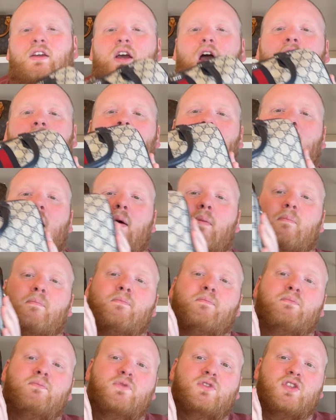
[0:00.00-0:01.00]
Um,
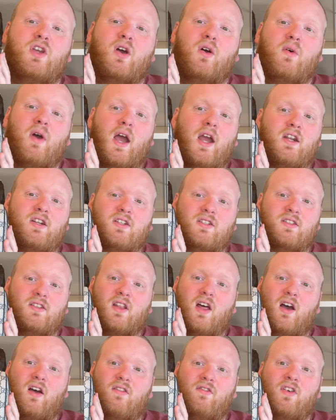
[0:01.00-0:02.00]
so I just
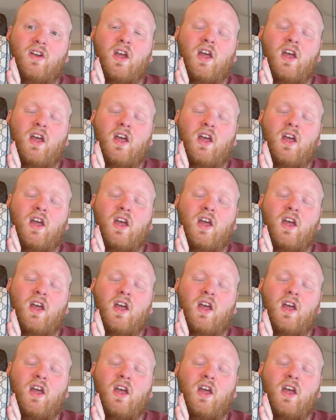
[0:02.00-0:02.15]
love.